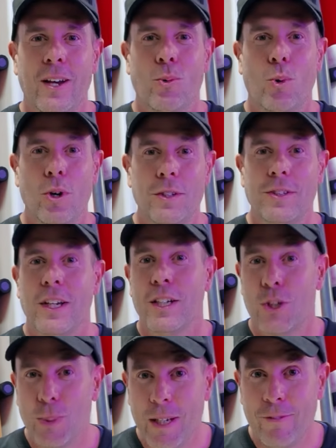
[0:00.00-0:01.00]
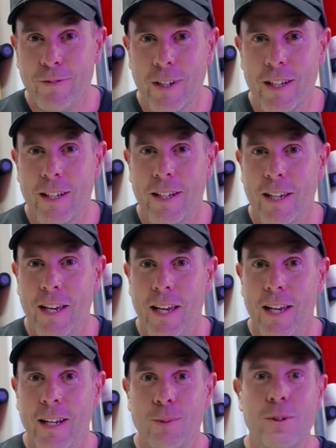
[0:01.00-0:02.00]
was a twin fin,
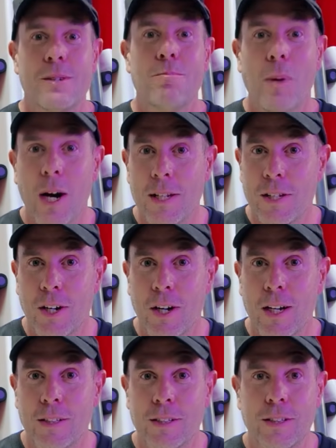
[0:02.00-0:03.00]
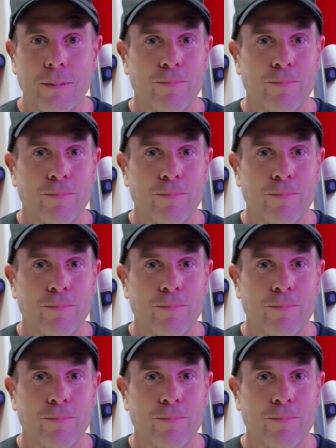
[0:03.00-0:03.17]
and it was my size,